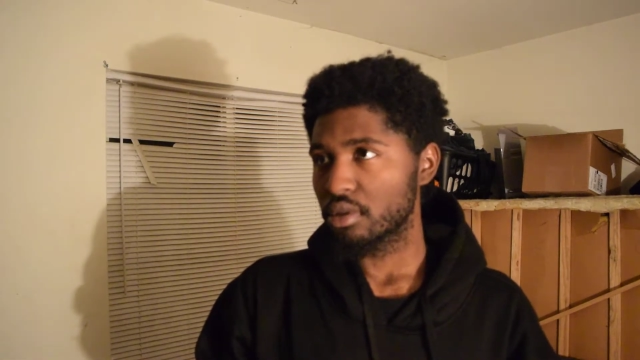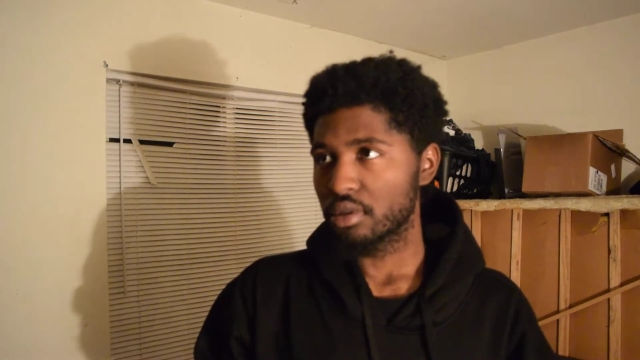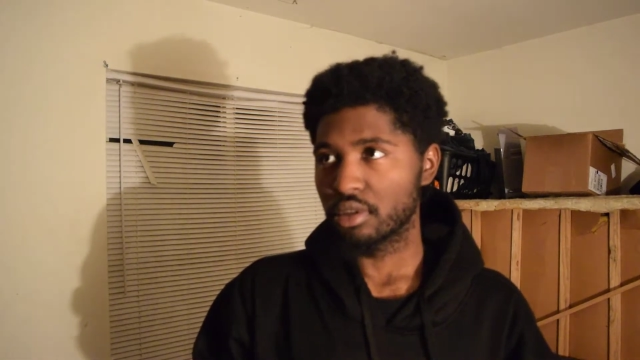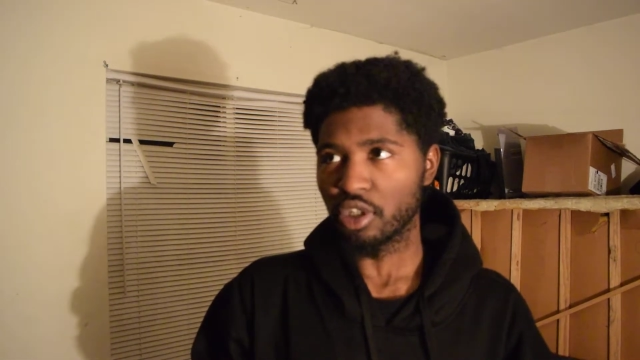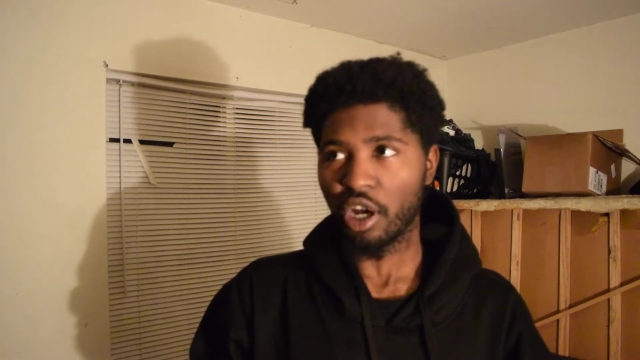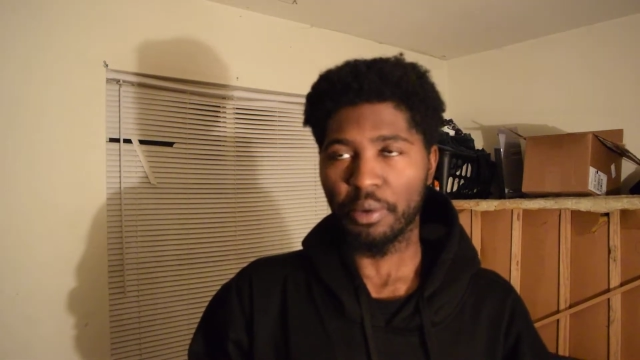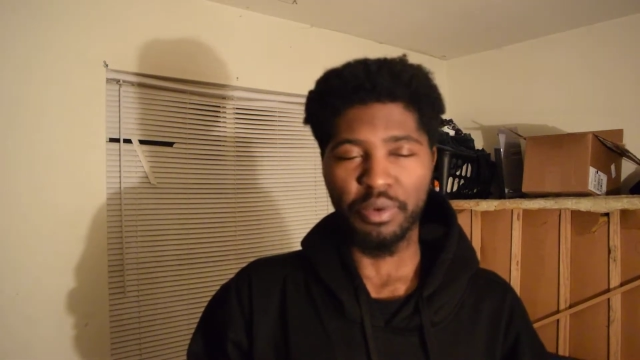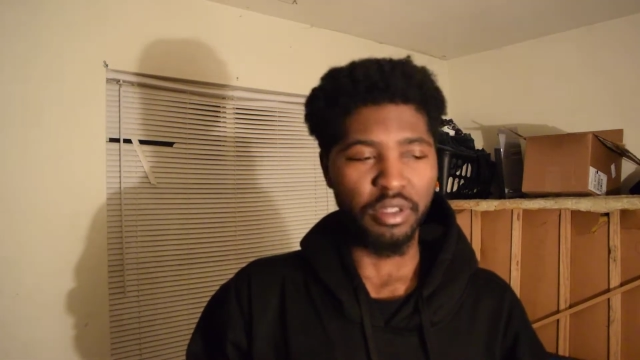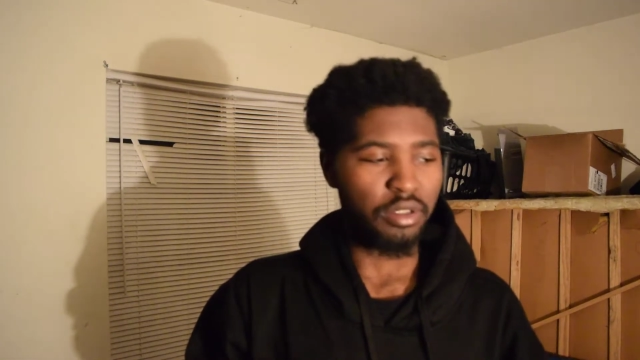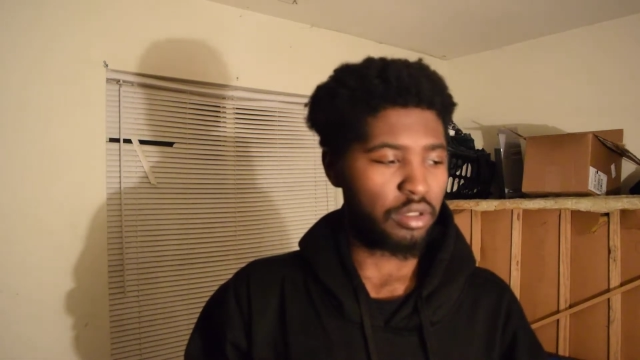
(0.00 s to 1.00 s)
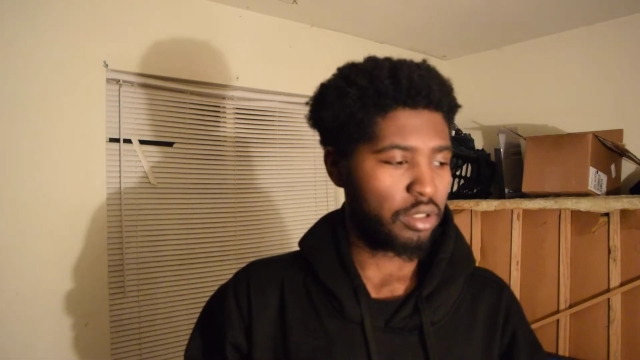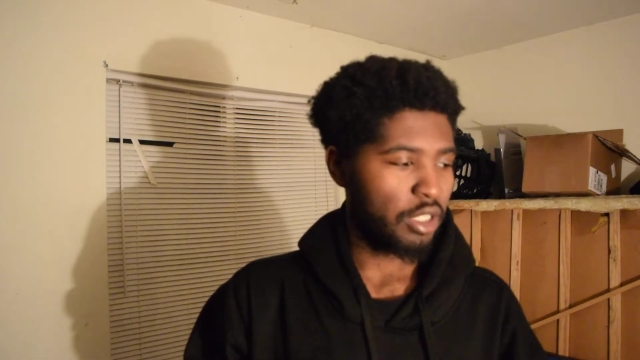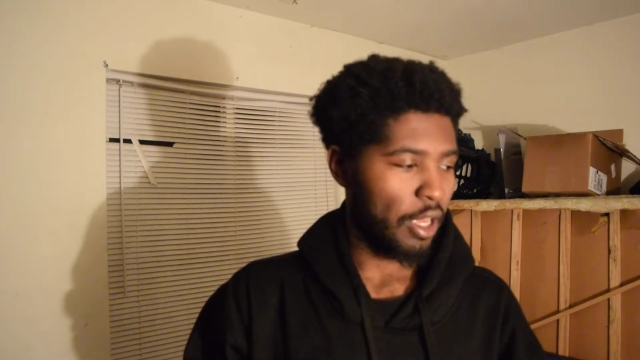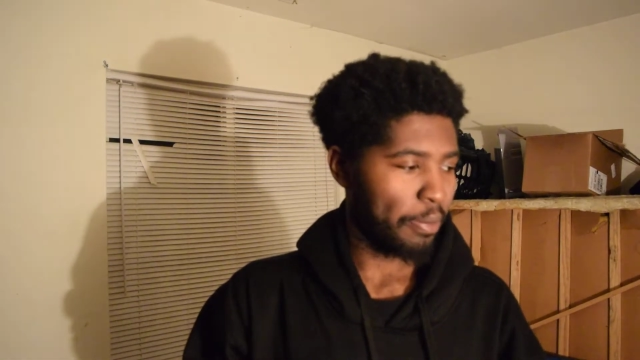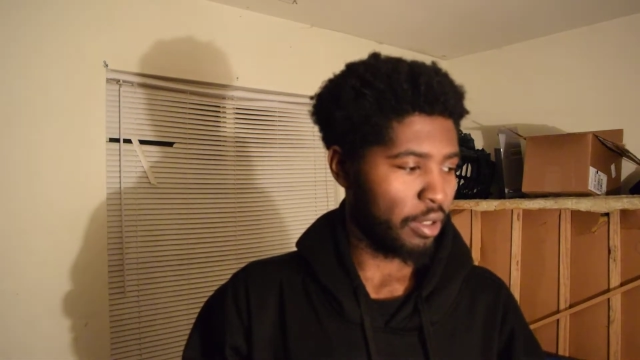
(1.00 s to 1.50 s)
So I've been
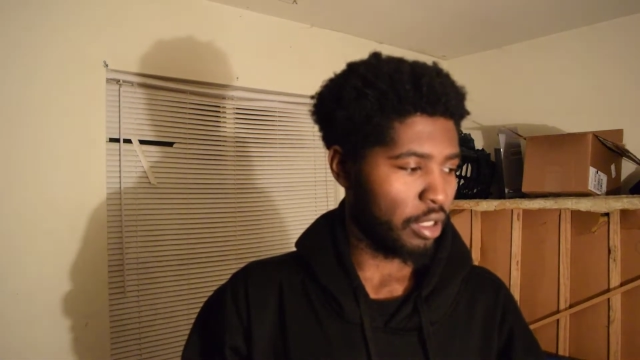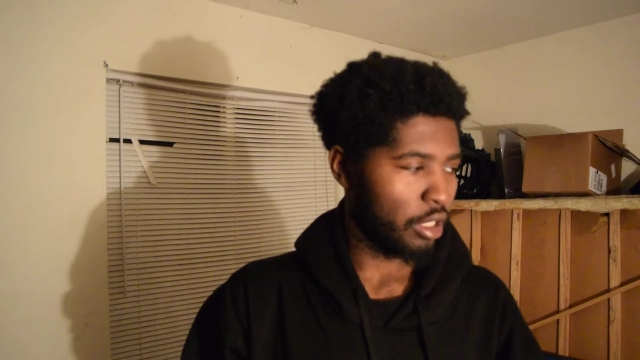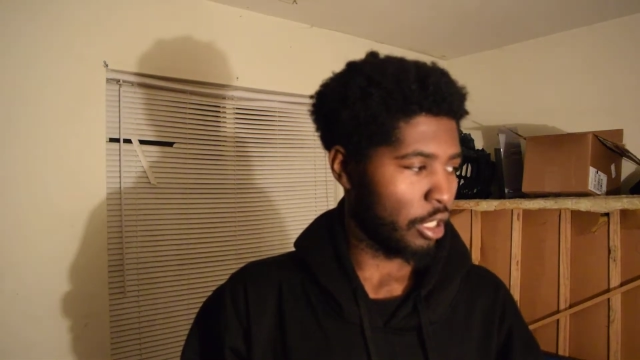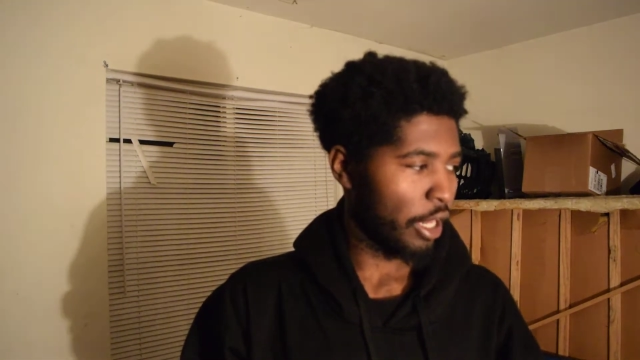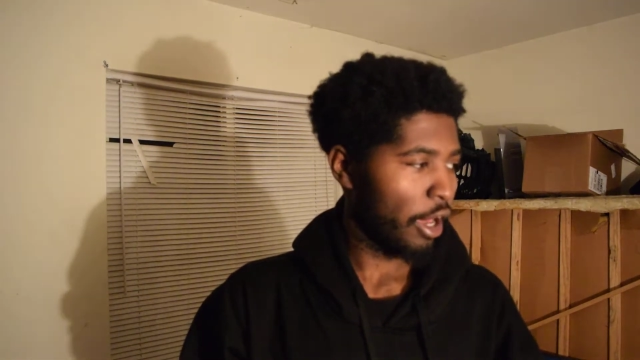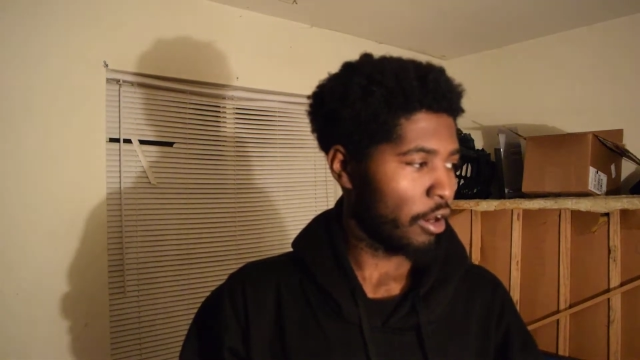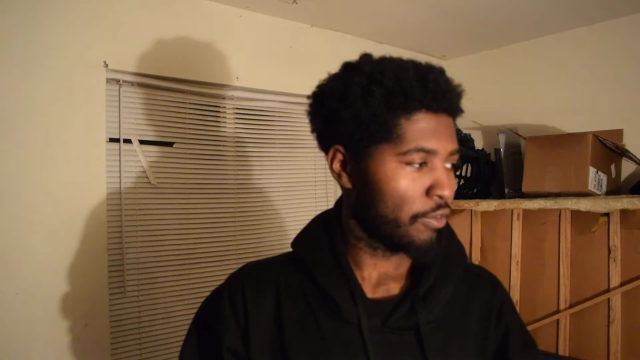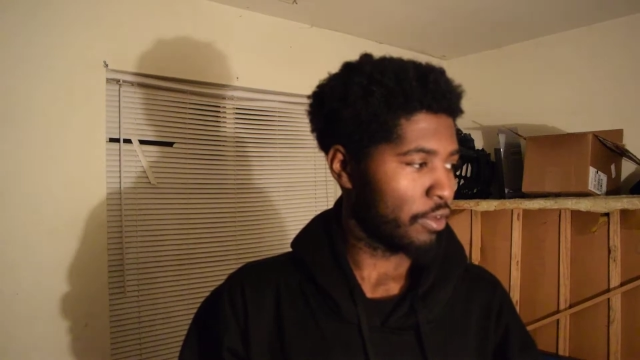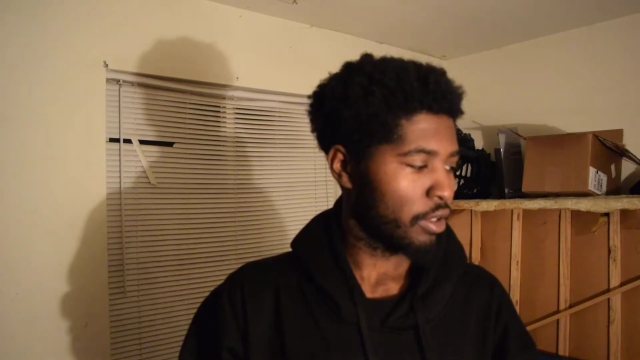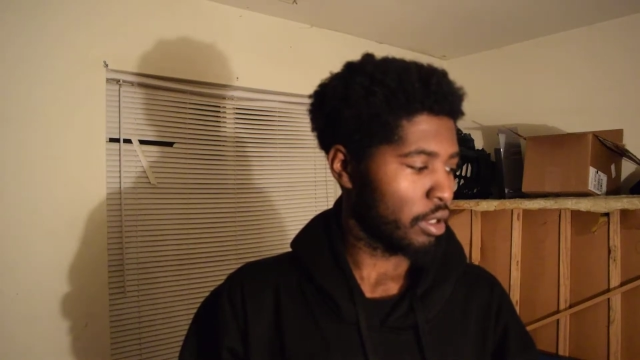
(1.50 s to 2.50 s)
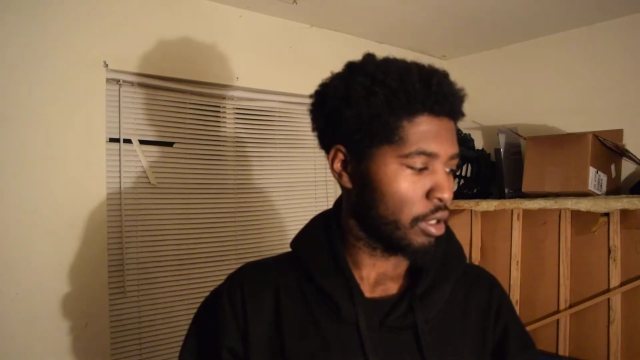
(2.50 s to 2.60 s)
tapping in and out of it.